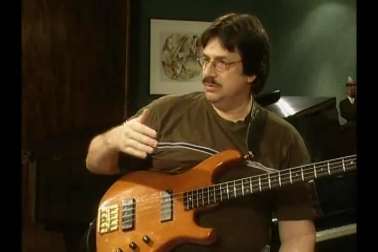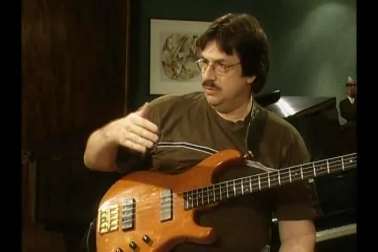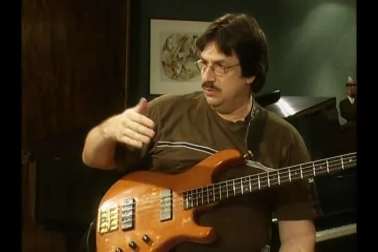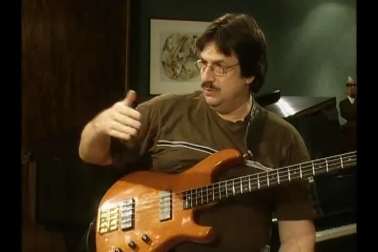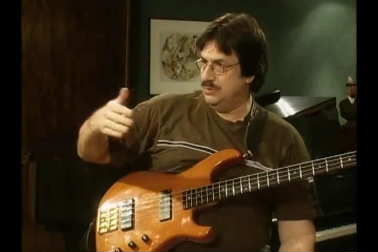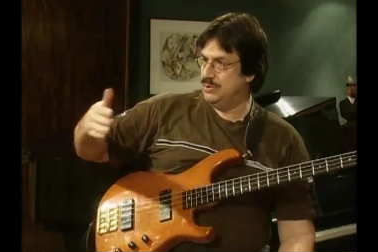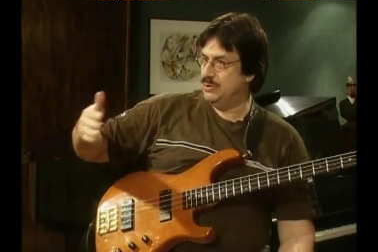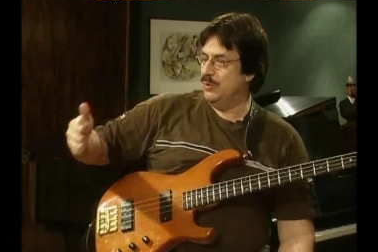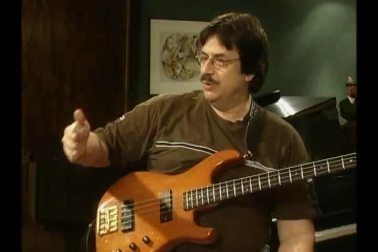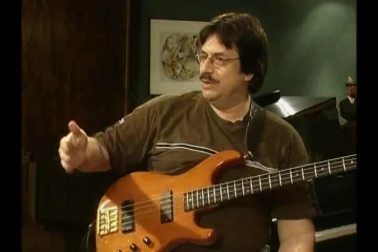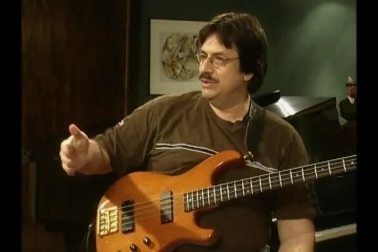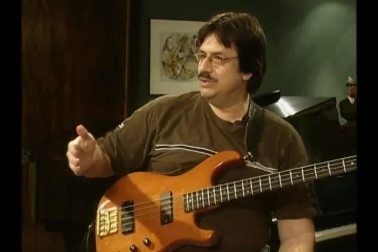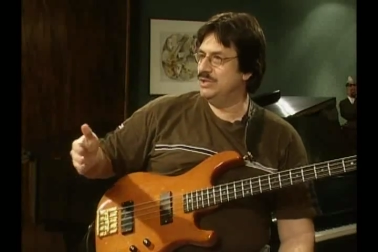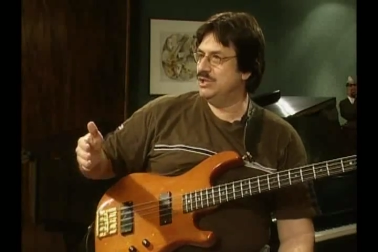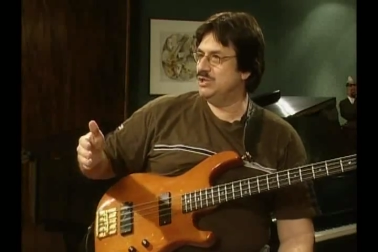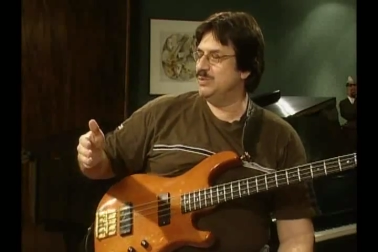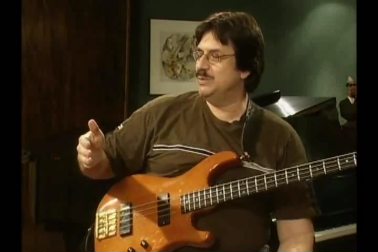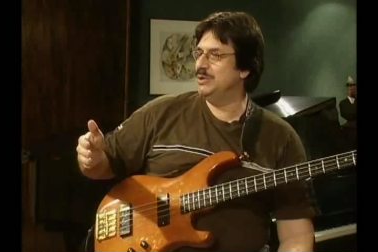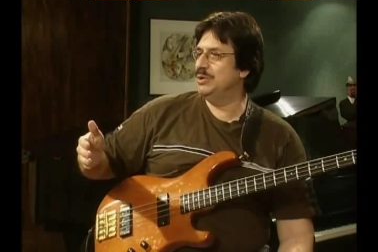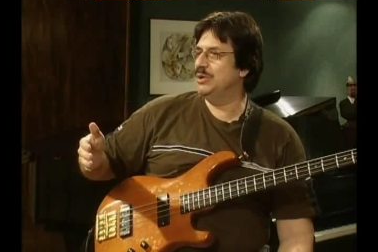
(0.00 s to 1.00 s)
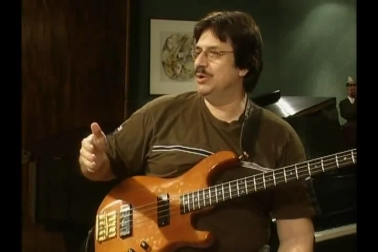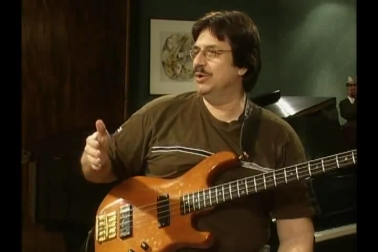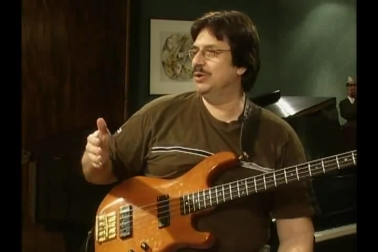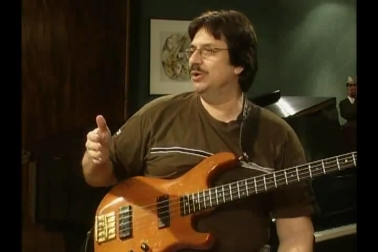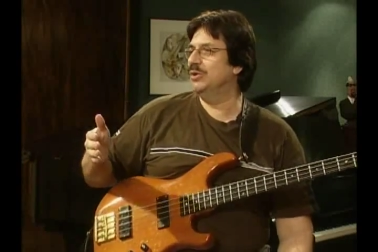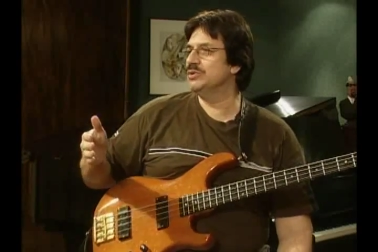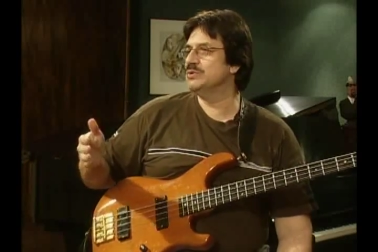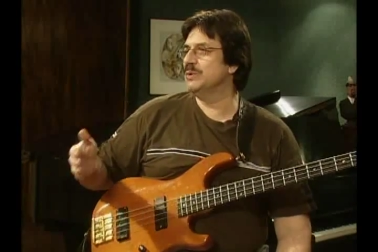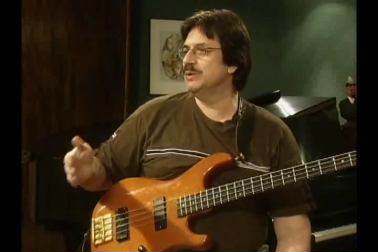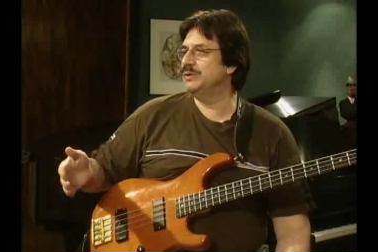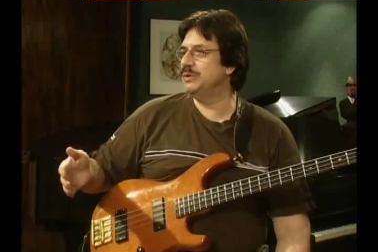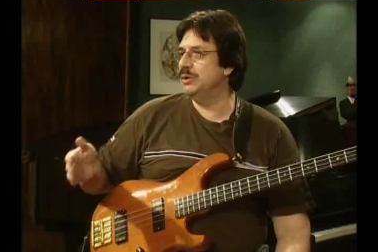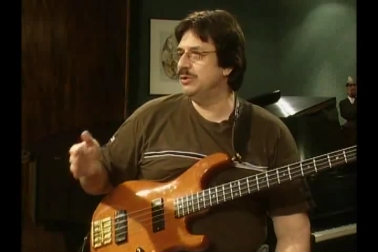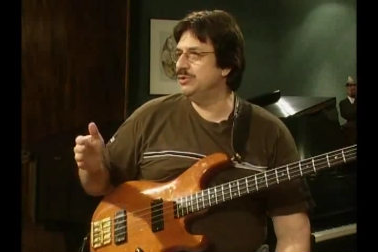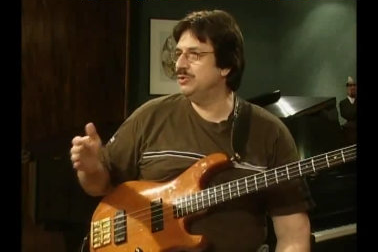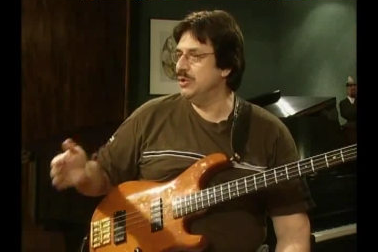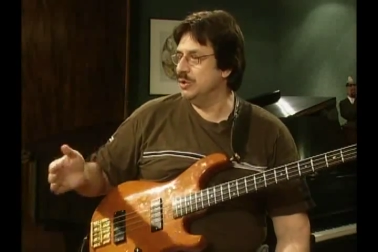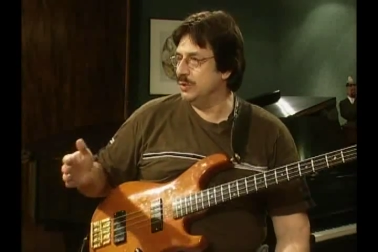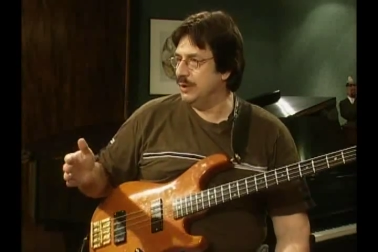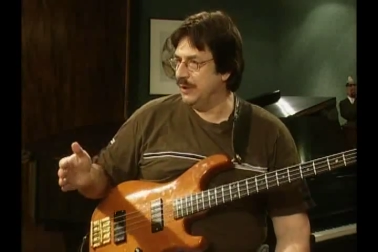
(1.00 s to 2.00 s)
who is going to teach me to cook knows what they're
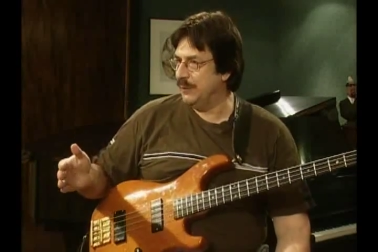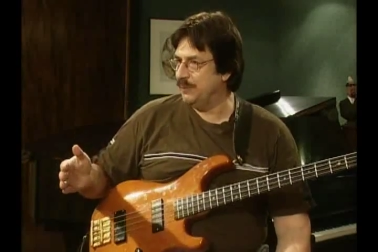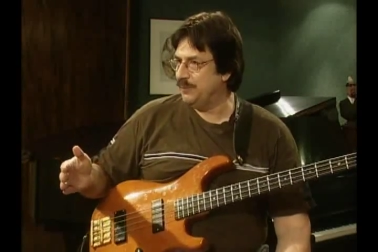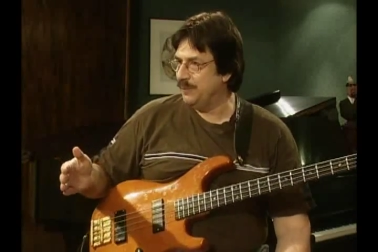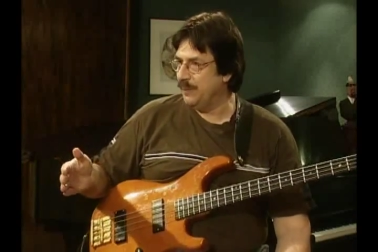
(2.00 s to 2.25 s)
doing?